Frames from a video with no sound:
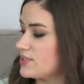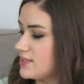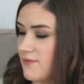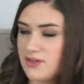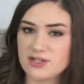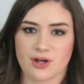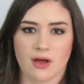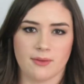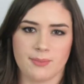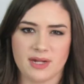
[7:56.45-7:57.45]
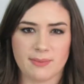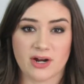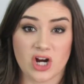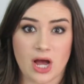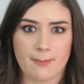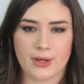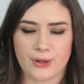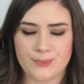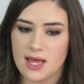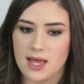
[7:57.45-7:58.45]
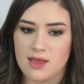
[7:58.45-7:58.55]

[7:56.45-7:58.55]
loving the chocolate peanut butter combo.